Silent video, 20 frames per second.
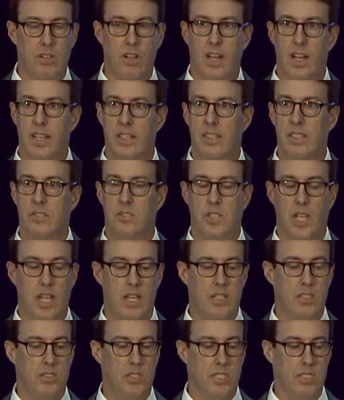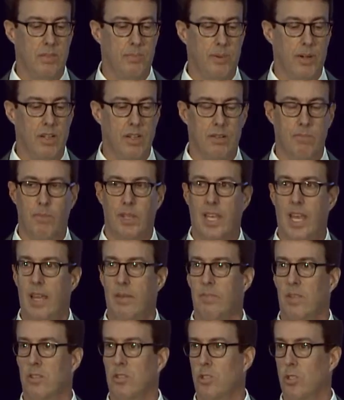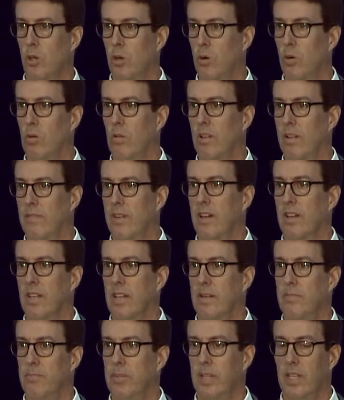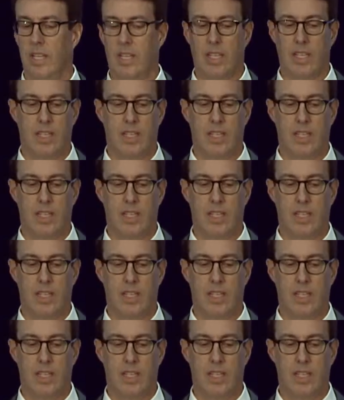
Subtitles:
Honda's challenging spirit became the soul of our company.